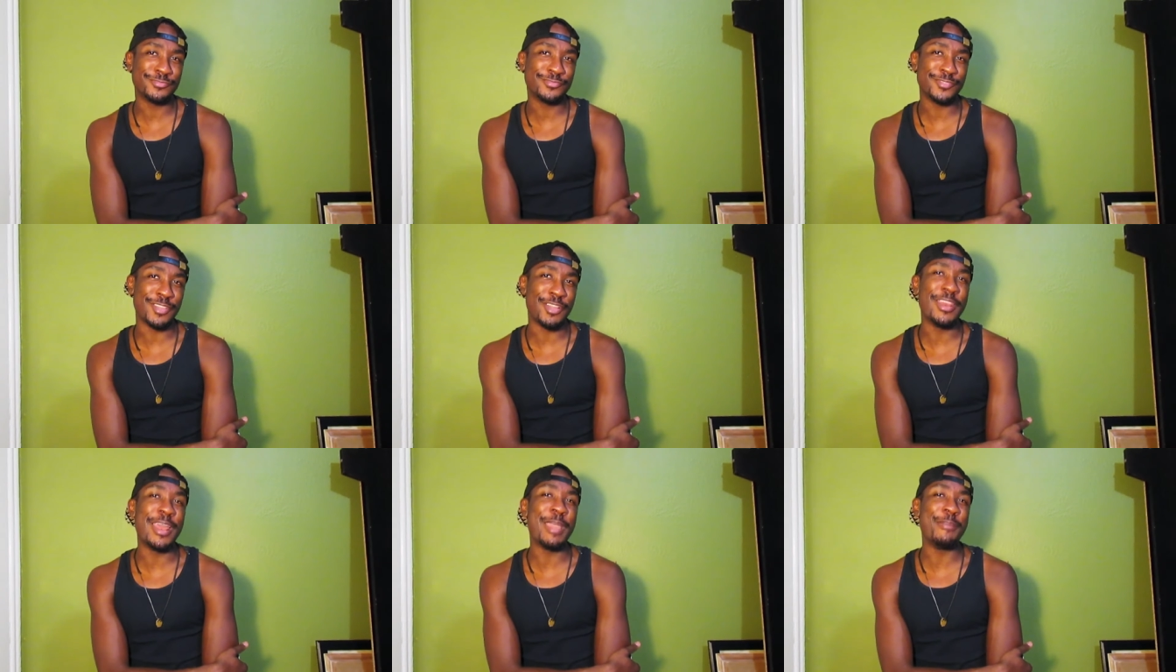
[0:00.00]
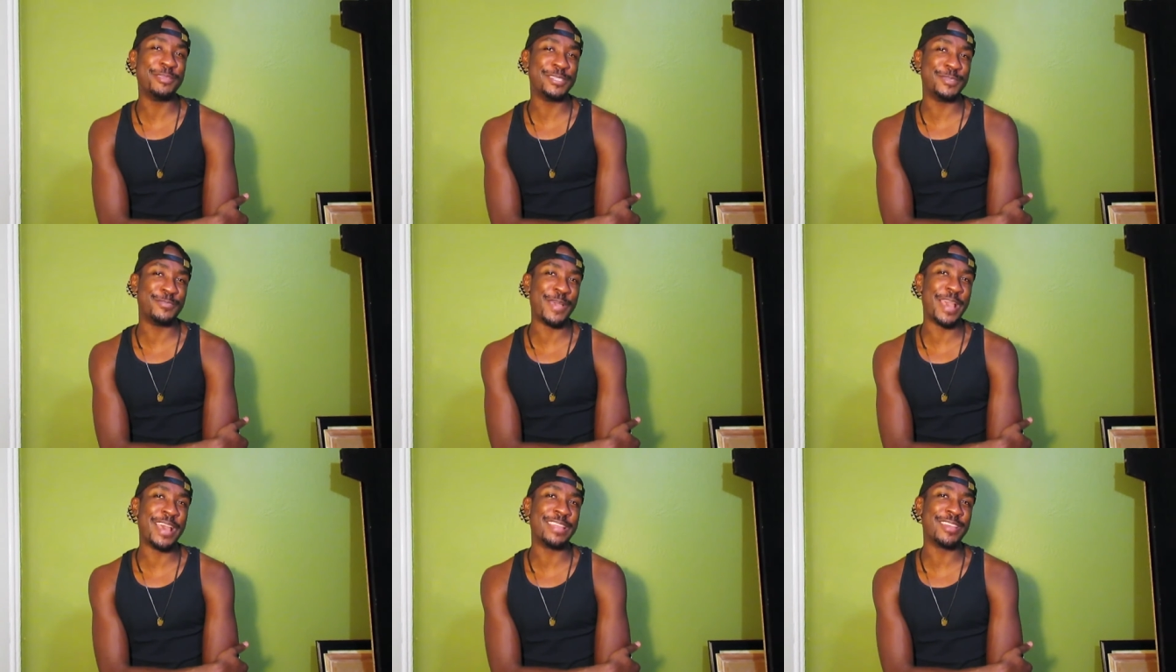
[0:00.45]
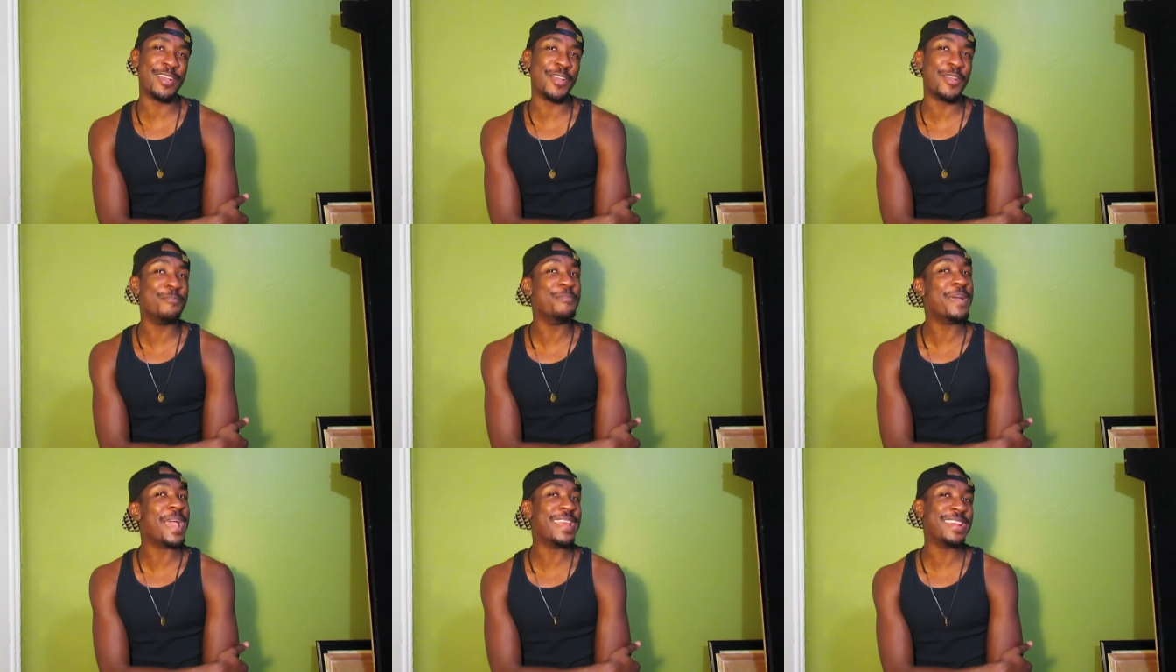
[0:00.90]
Her name is Beth.
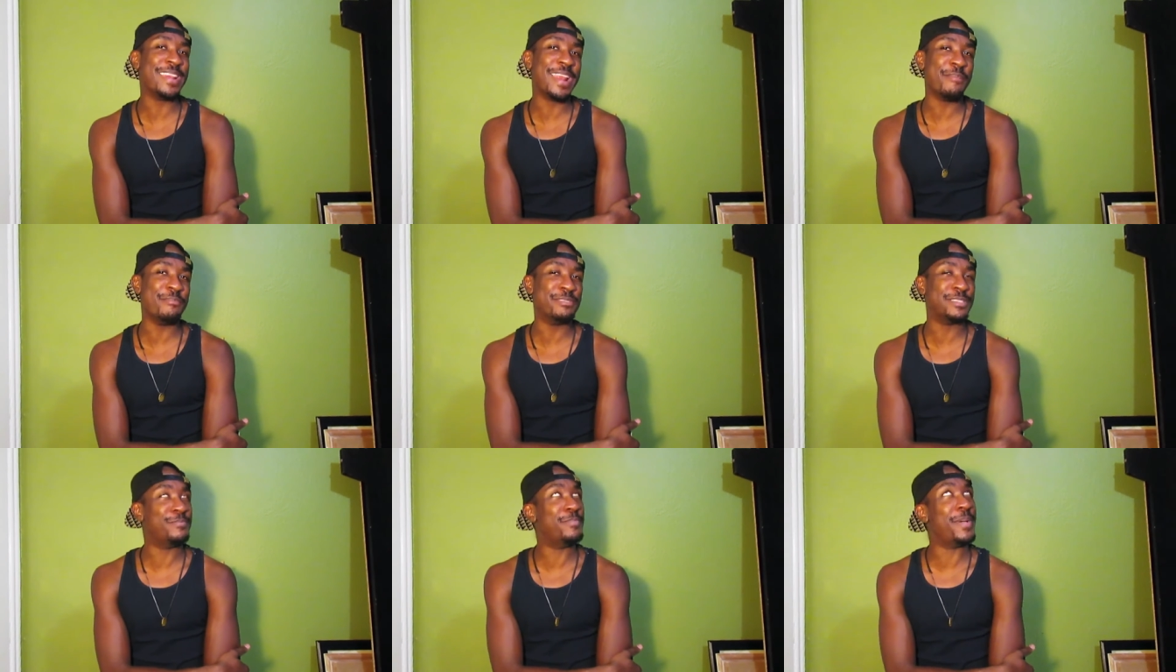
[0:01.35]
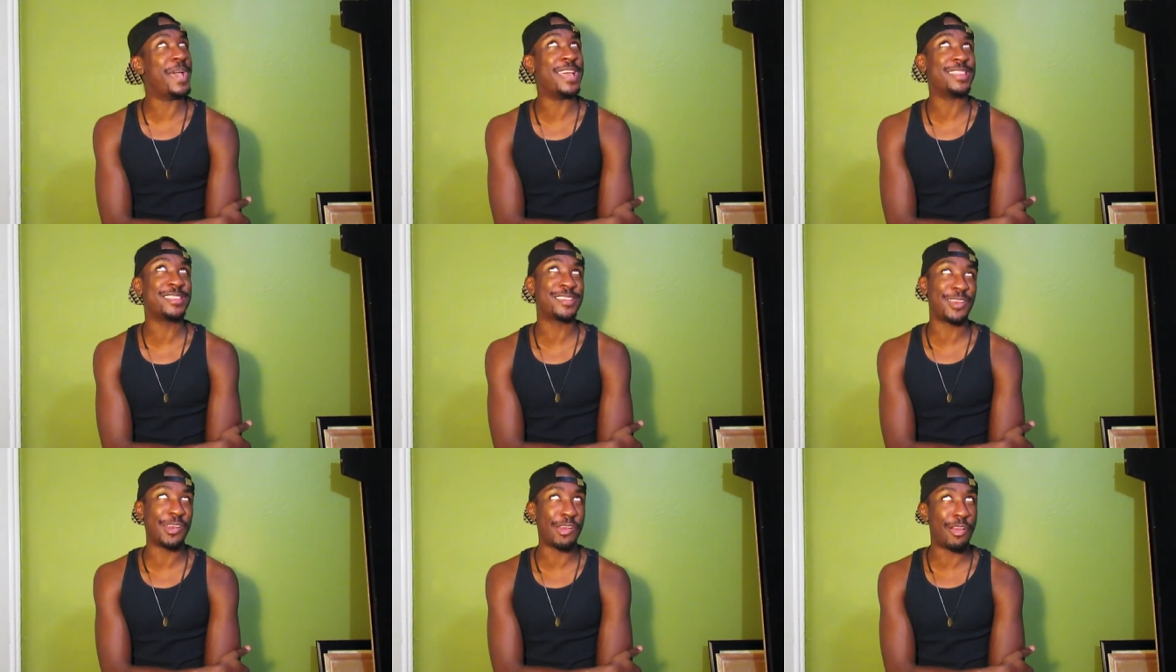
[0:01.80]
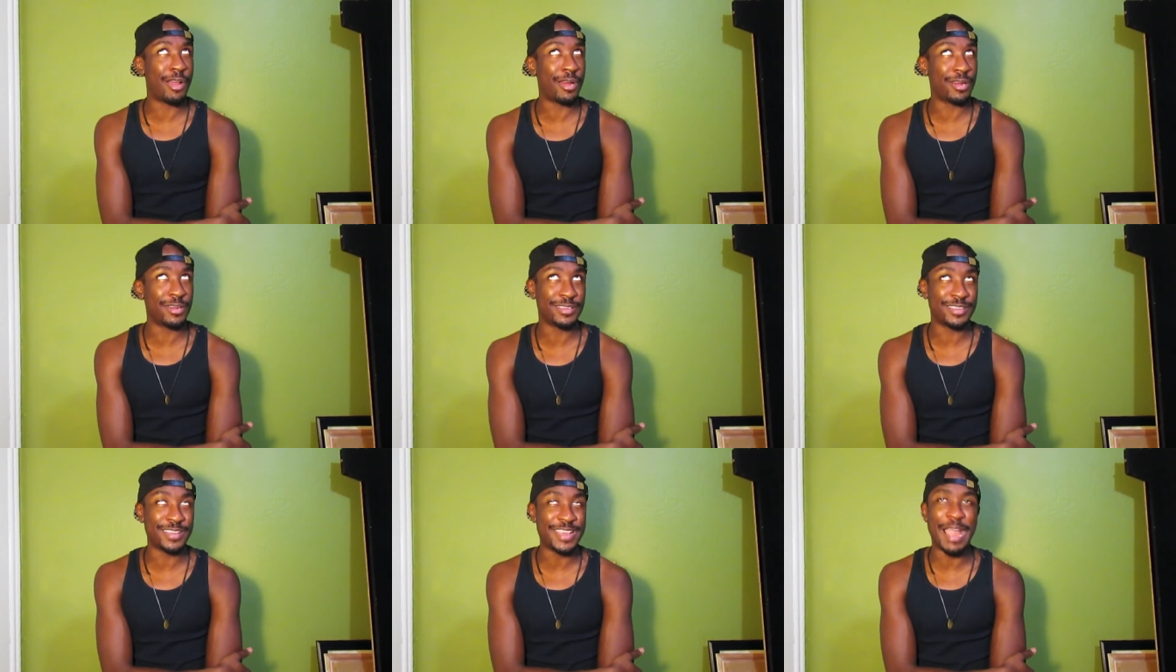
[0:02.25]
Her maiden name is Beth
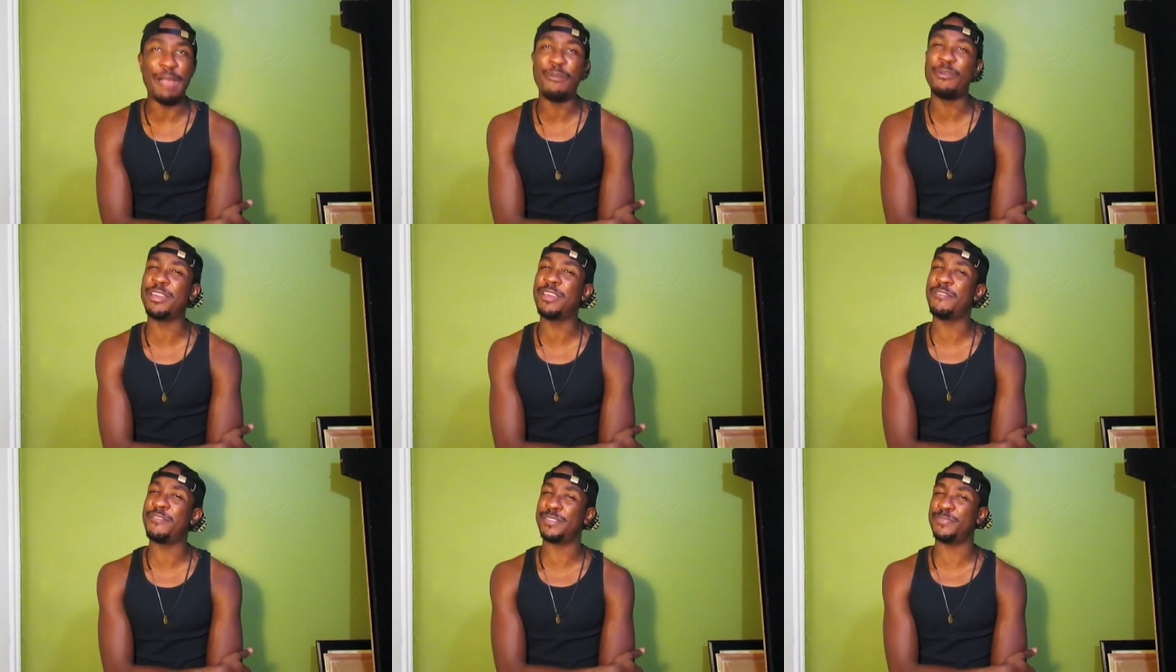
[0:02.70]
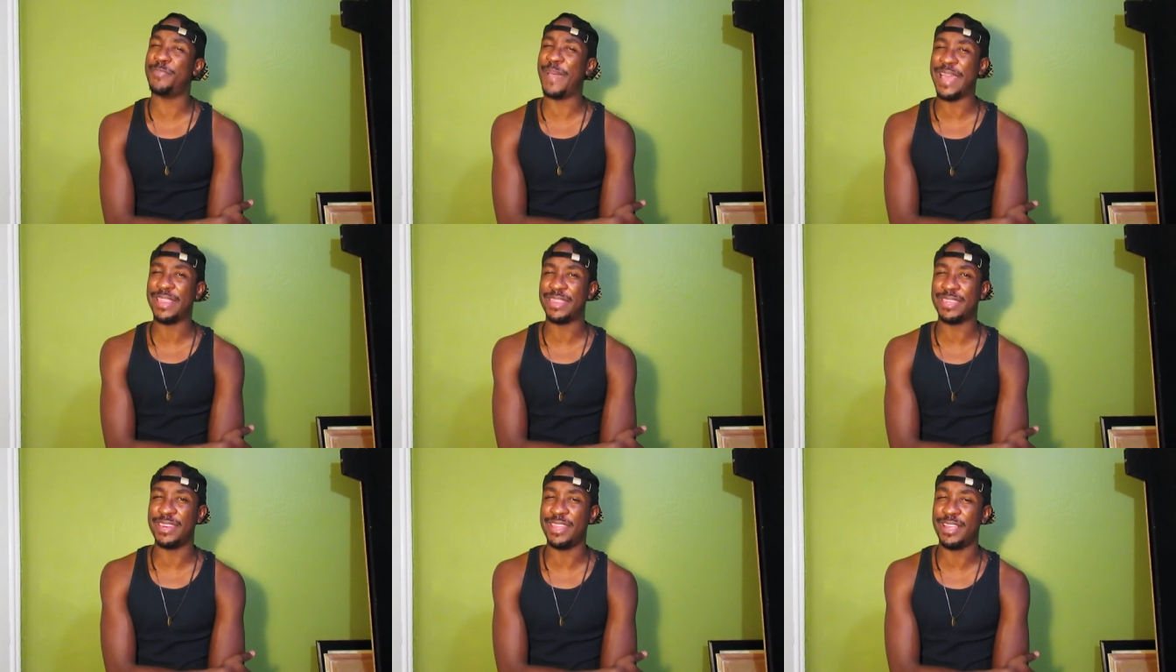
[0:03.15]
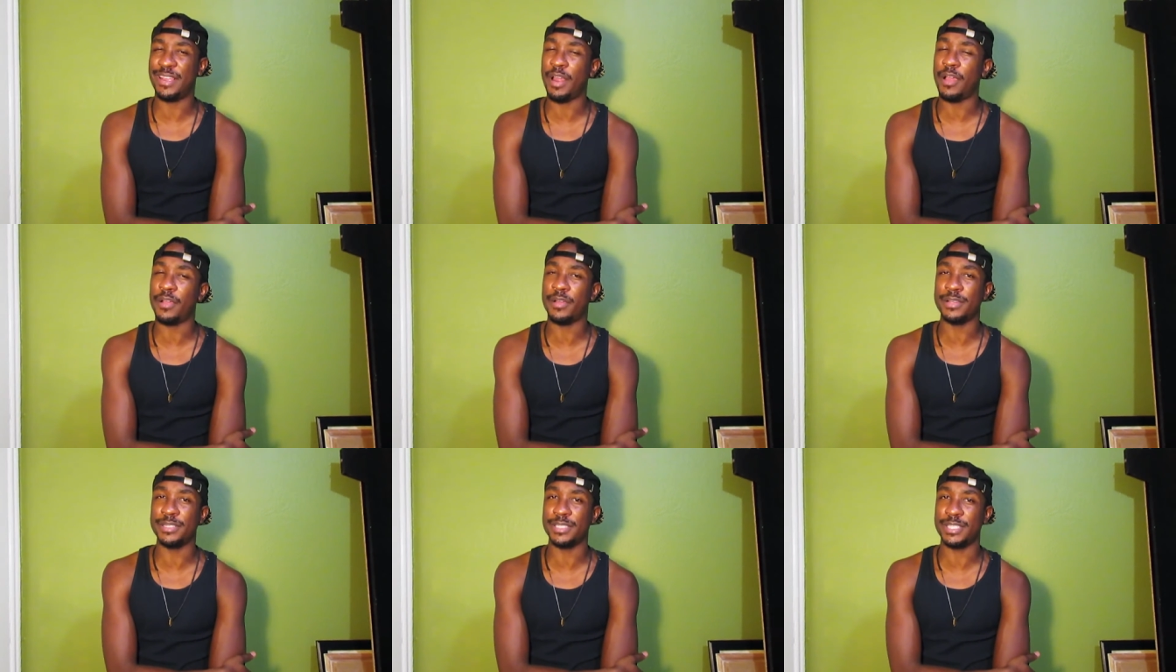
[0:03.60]
Clark. I wonder if it's Bethany
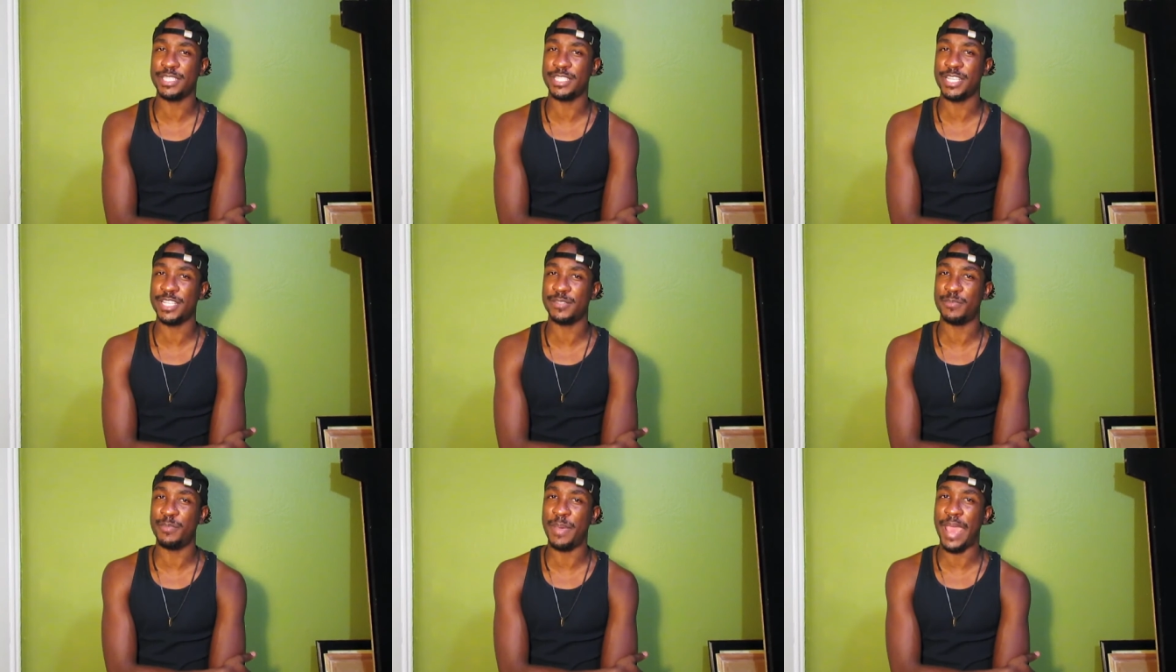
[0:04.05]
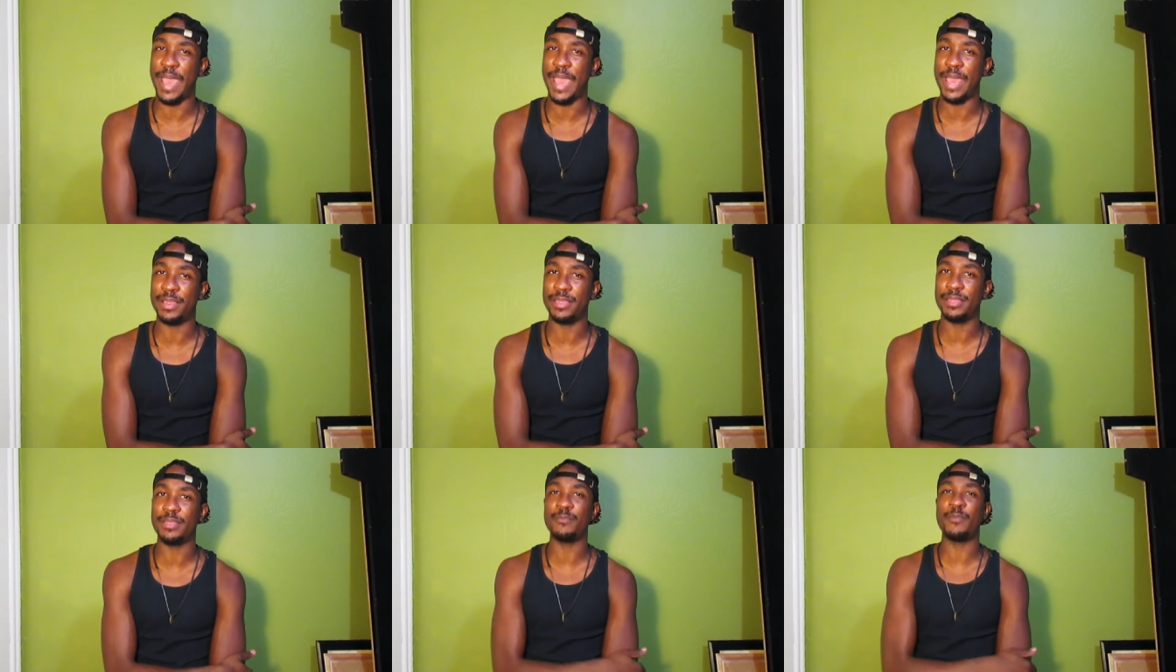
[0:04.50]
Clark or is it just Beth?